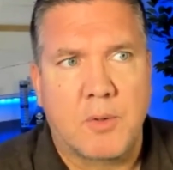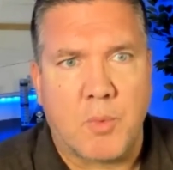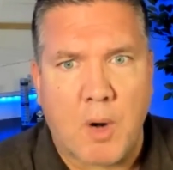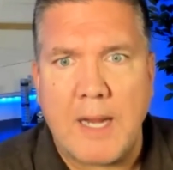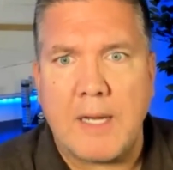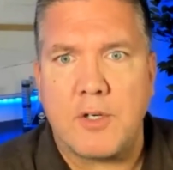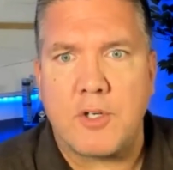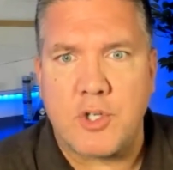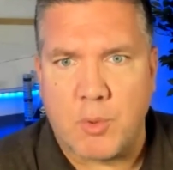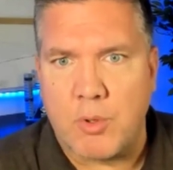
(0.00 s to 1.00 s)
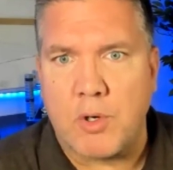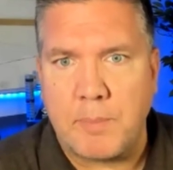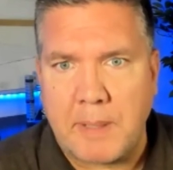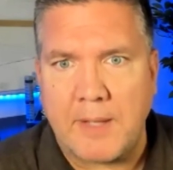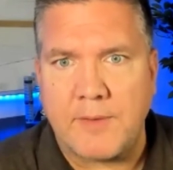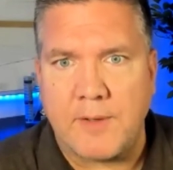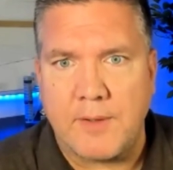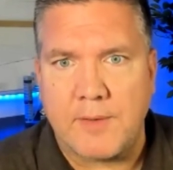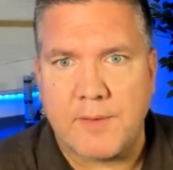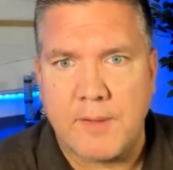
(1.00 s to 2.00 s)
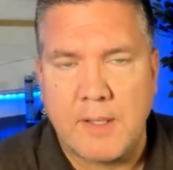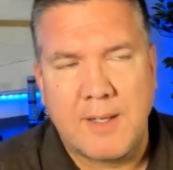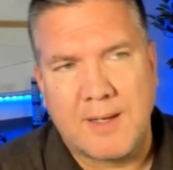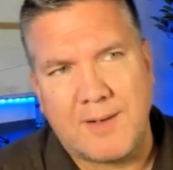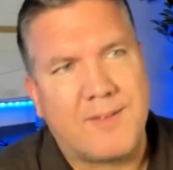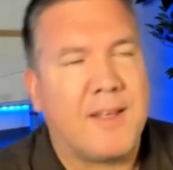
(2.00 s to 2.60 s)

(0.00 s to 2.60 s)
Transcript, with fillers: write shorter pieces because,